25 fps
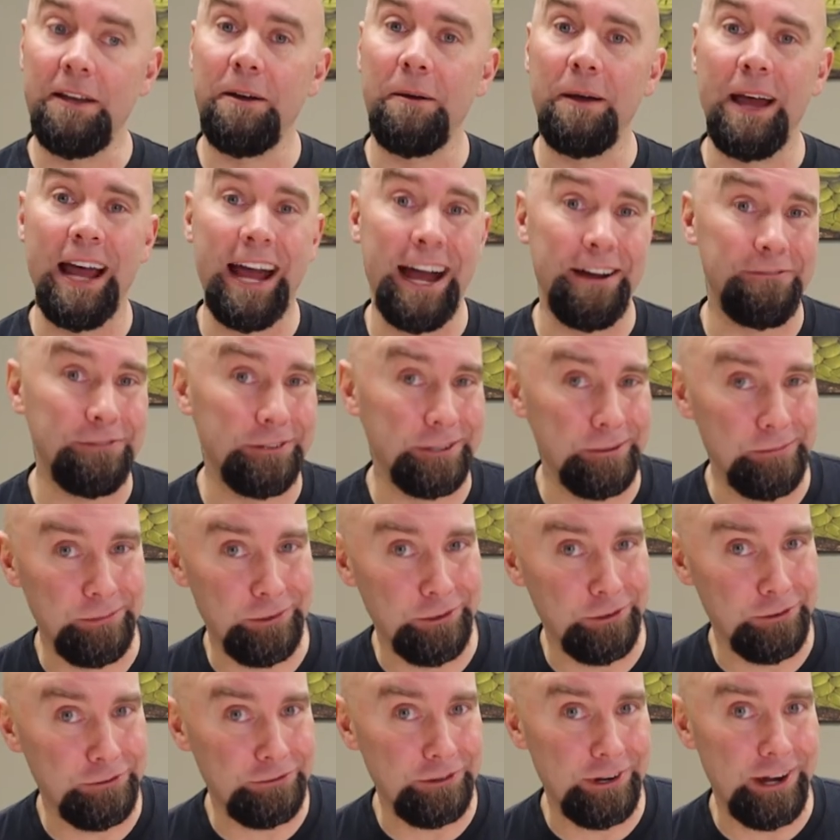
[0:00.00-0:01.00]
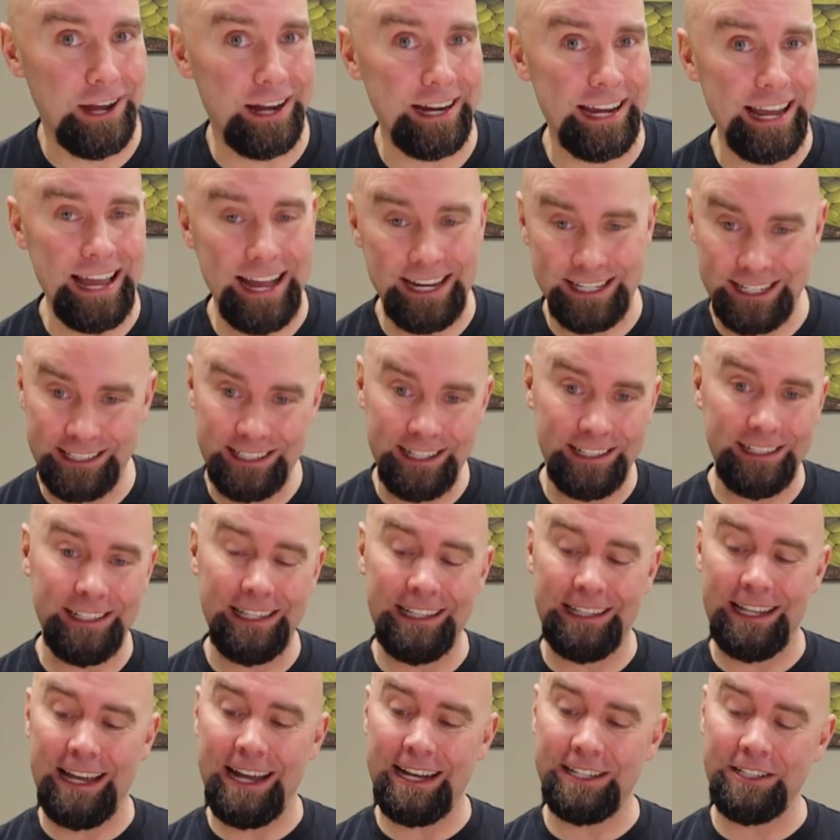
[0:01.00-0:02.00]
African bullfrog
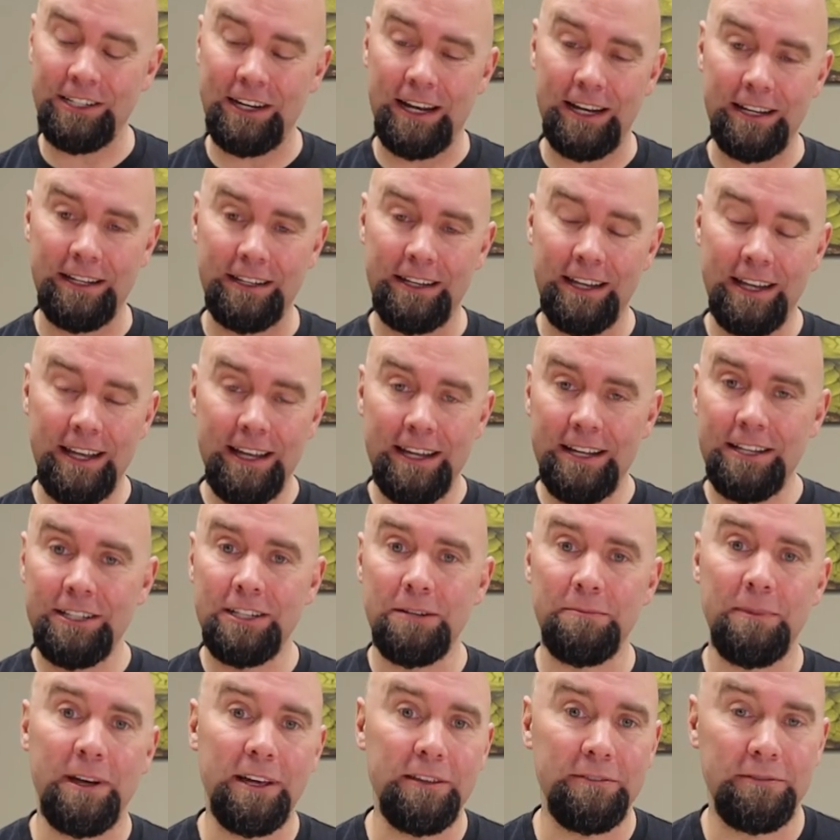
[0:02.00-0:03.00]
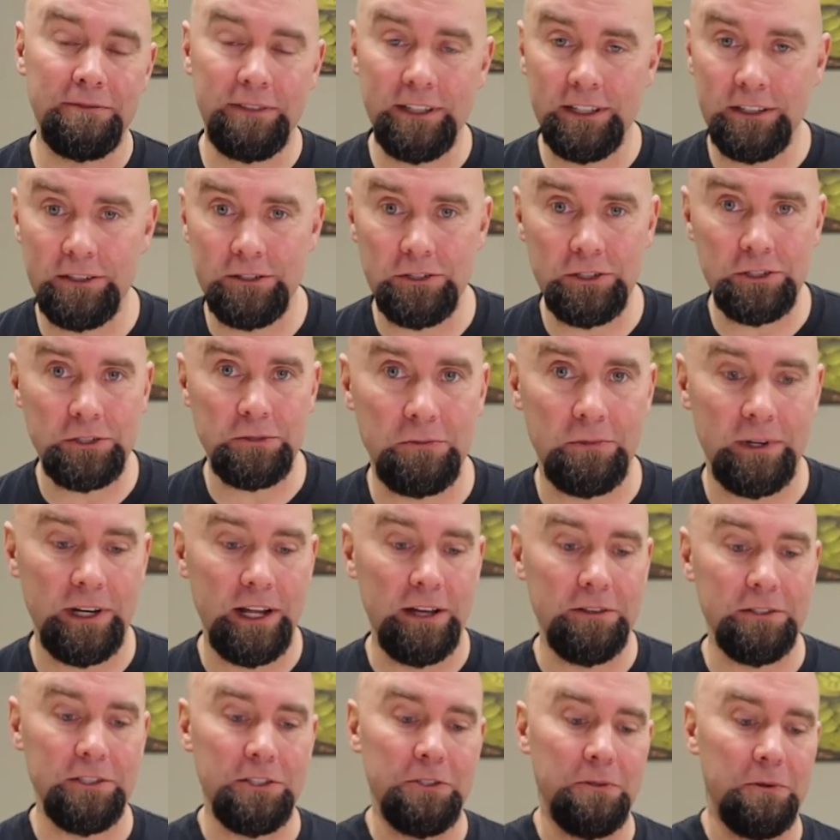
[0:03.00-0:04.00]
accidentally latch on to my fingers when
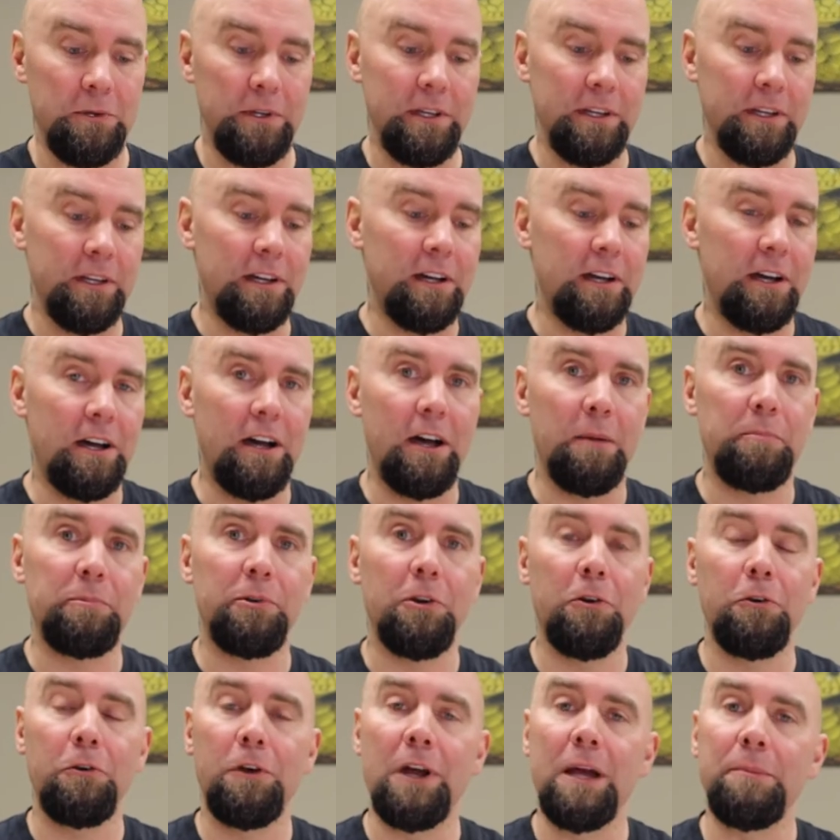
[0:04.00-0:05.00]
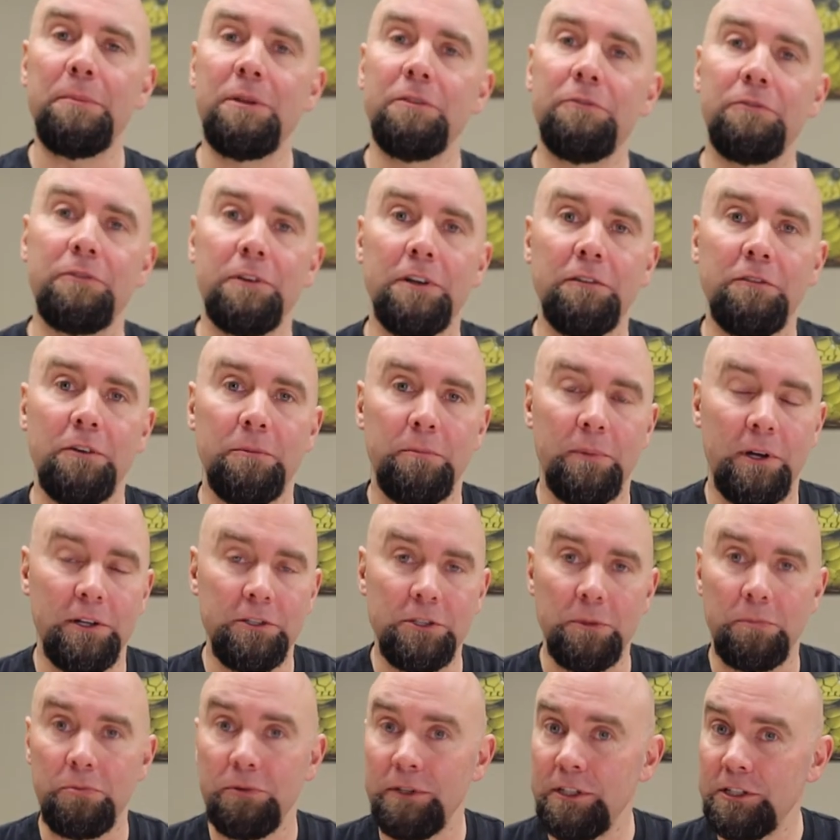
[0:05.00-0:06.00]
I was doing a, a, program in front of a
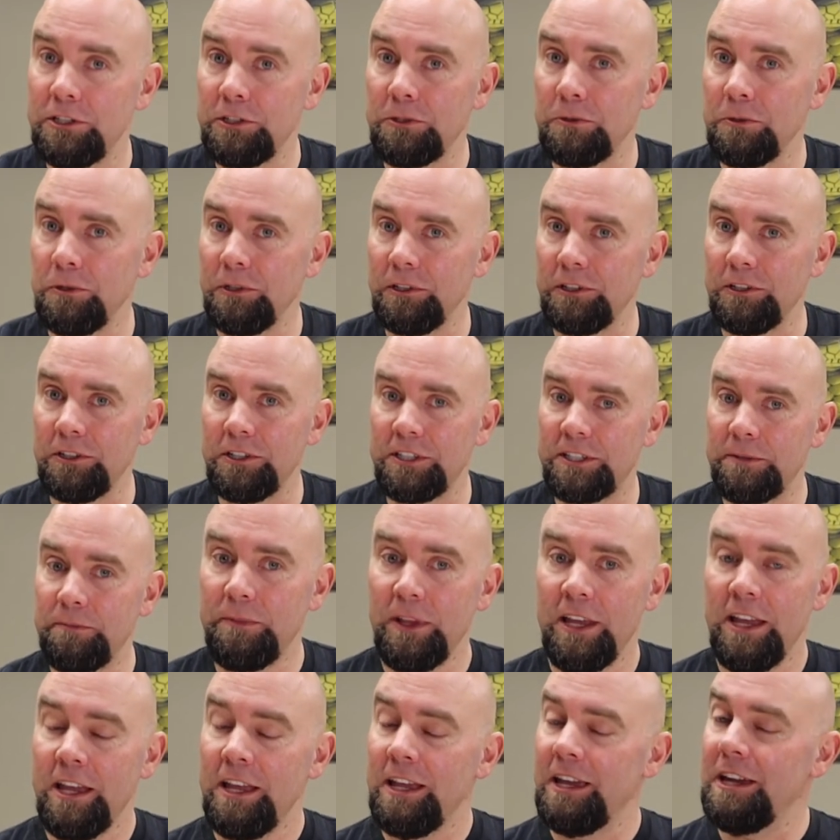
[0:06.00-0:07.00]
bunch of preschoolers.